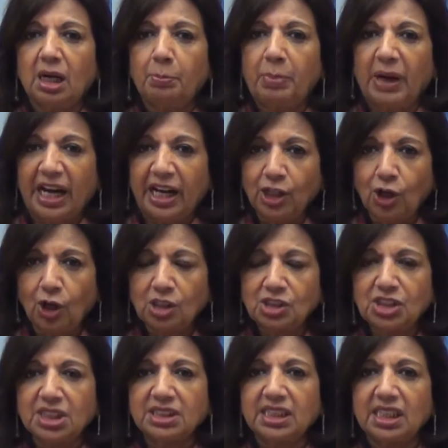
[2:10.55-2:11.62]

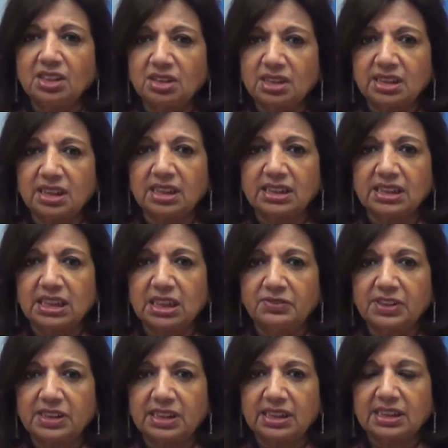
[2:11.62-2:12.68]
biologics and research
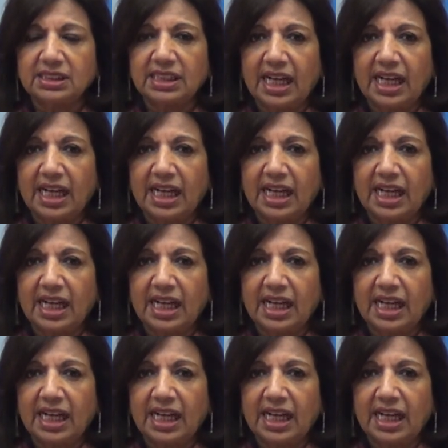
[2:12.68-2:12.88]
services,